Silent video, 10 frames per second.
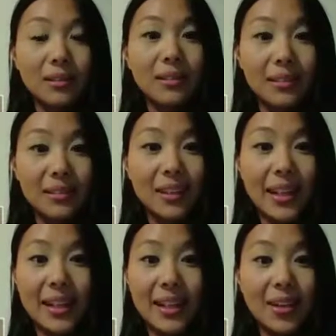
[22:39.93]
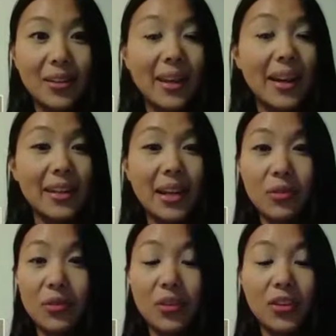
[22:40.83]
will. I
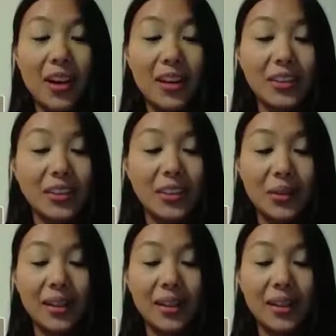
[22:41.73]
never forgot you,